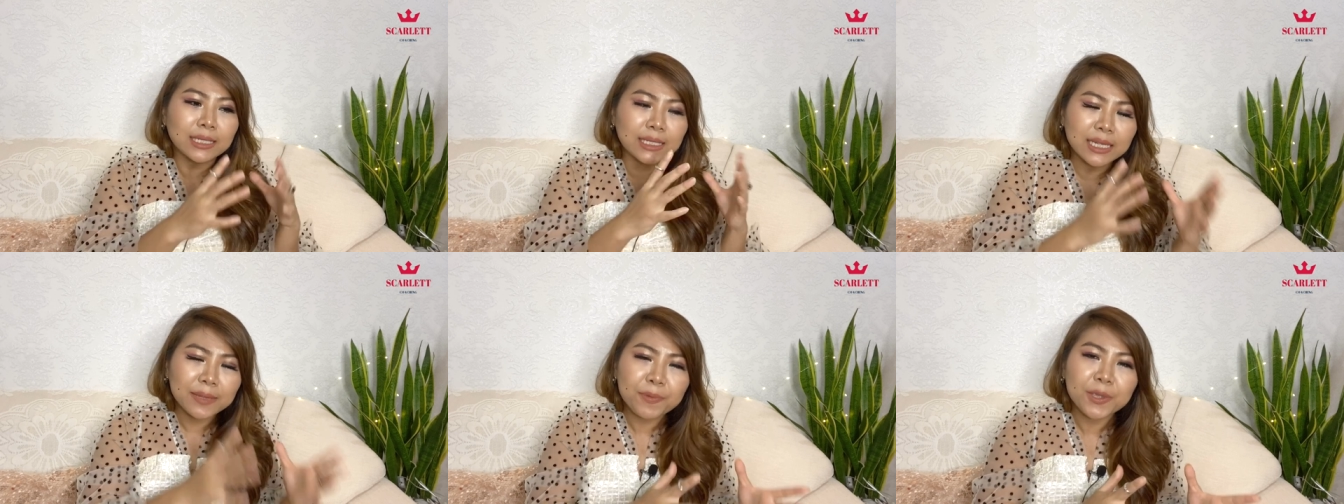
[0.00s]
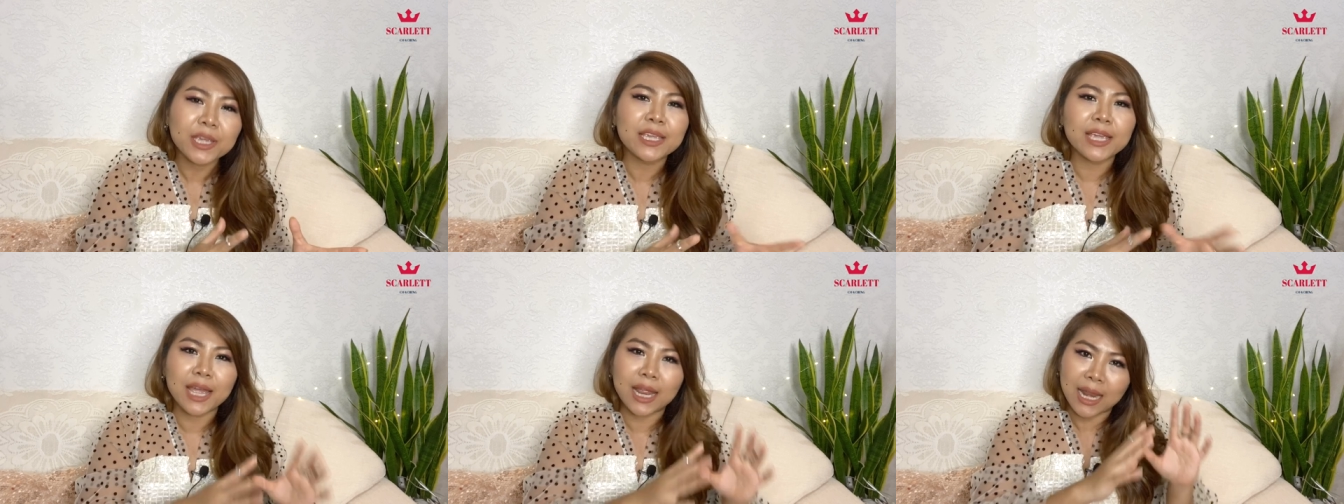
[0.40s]
Deep
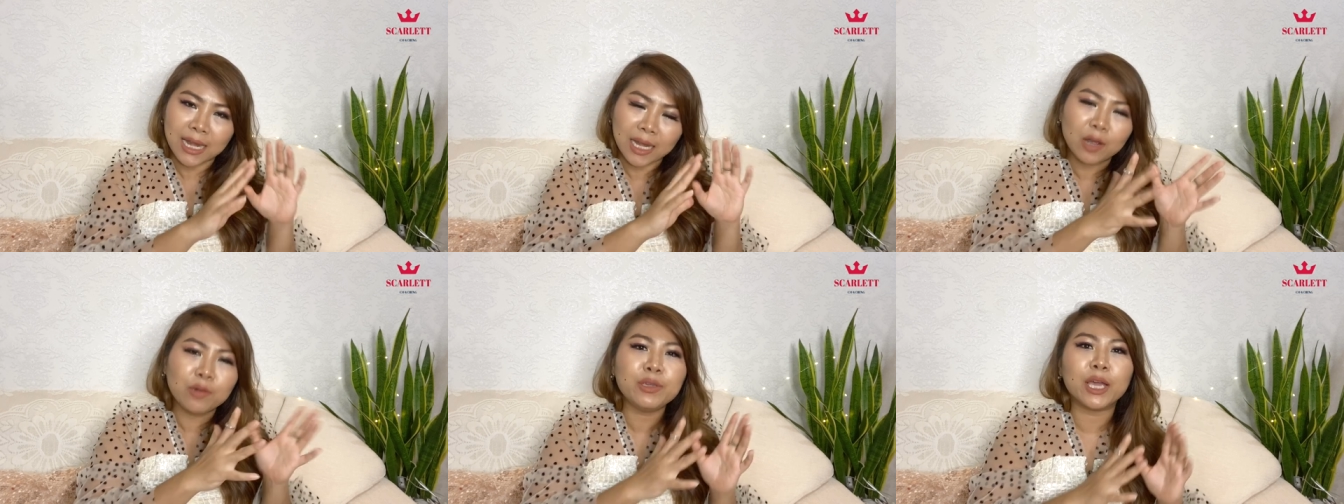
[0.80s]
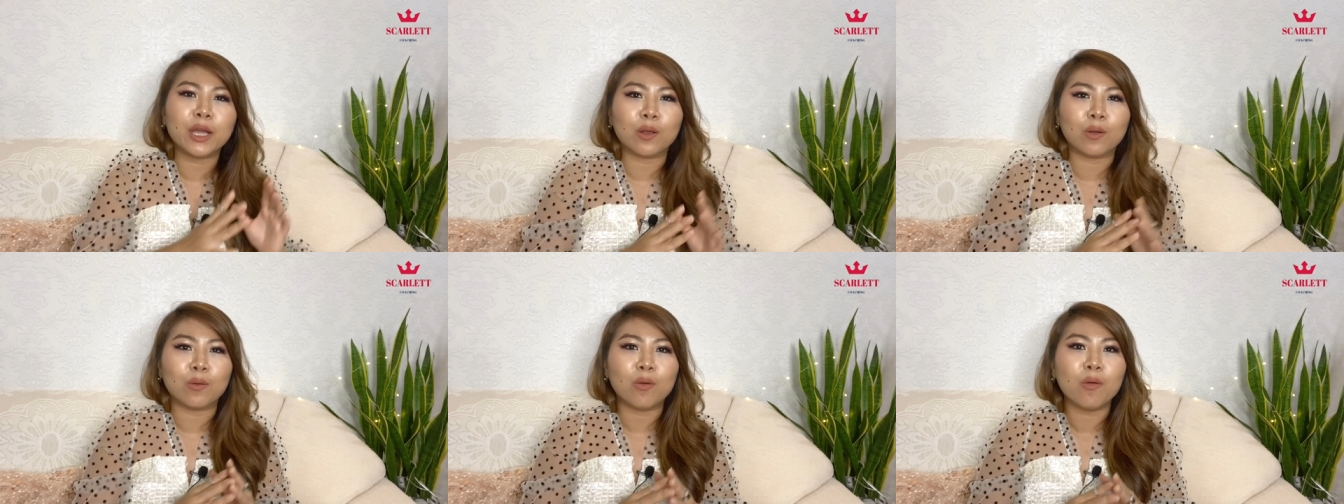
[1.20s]
yet, low ye
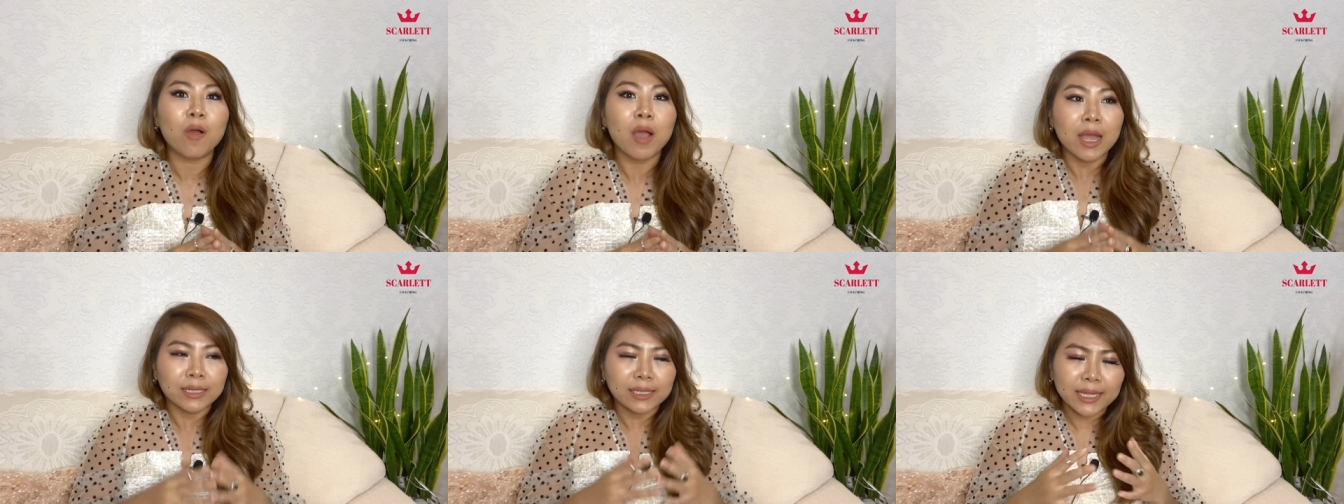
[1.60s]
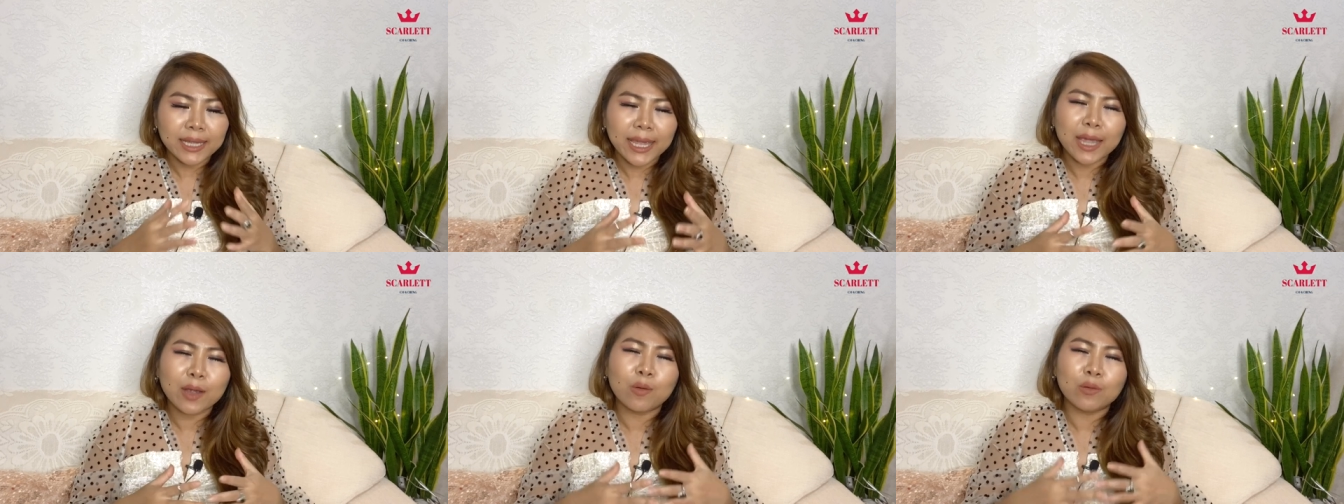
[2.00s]
go. The
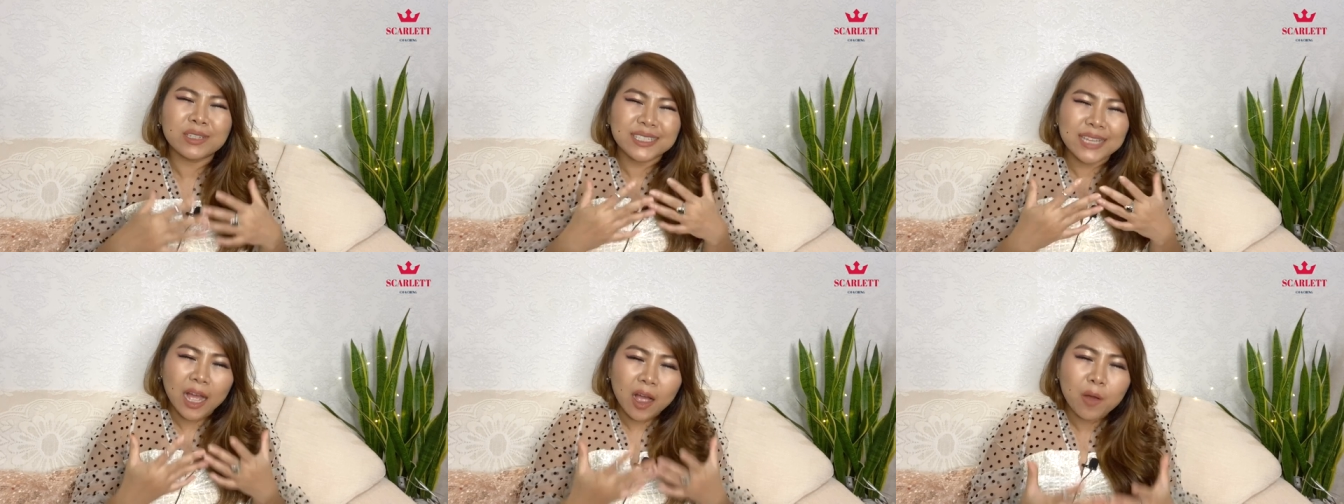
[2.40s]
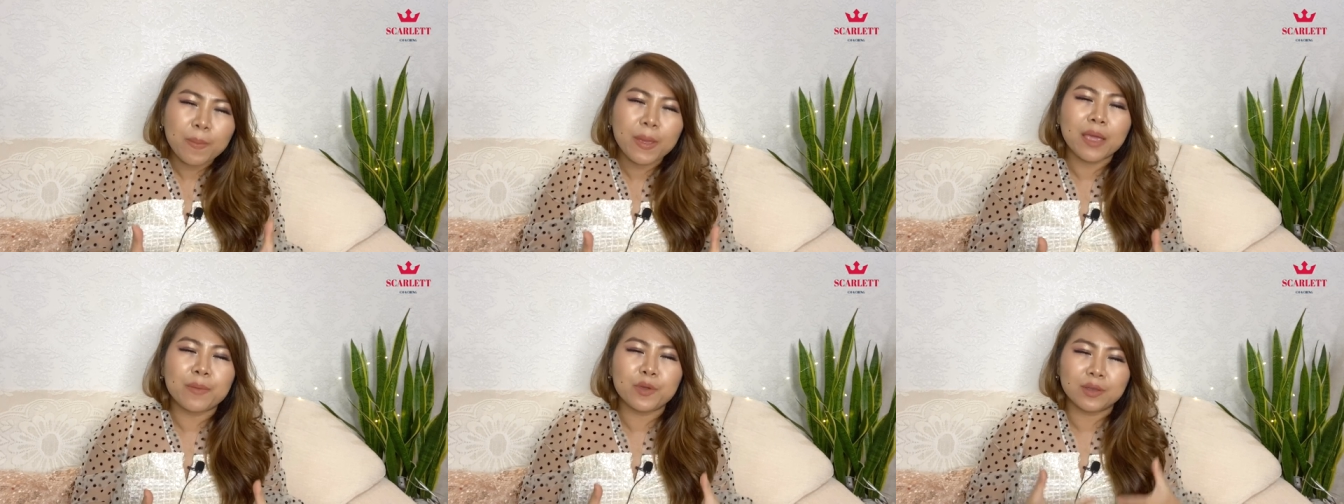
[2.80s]
gay go down
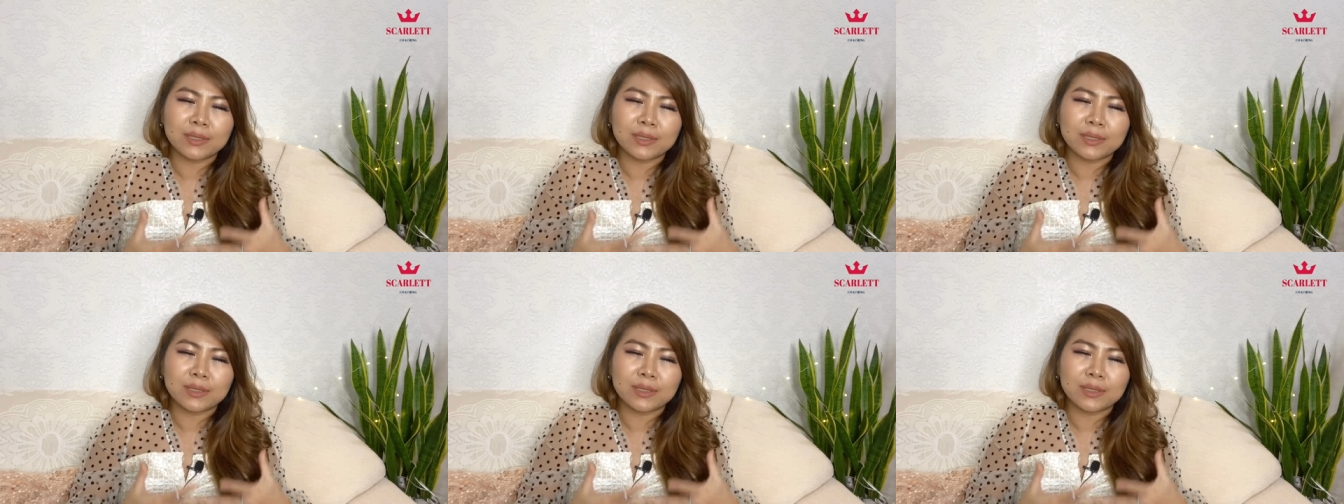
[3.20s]
man,